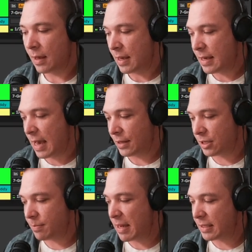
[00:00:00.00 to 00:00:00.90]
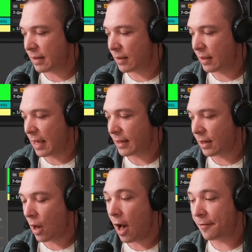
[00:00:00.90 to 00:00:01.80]
Yeah, it just makes it
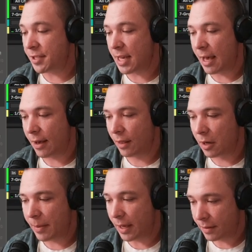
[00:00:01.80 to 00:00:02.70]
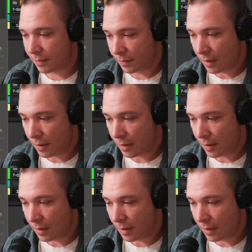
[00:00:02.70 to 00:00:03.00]
like offset a little bit.